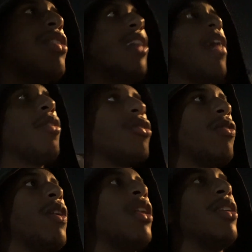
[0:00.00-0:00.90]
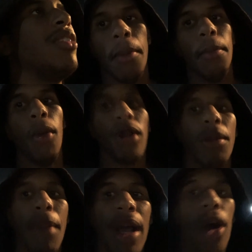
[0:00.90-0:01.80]
and others' feelings more
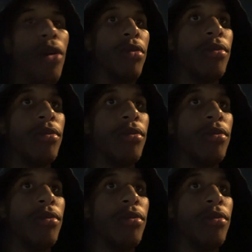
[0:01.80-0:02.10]
than my own.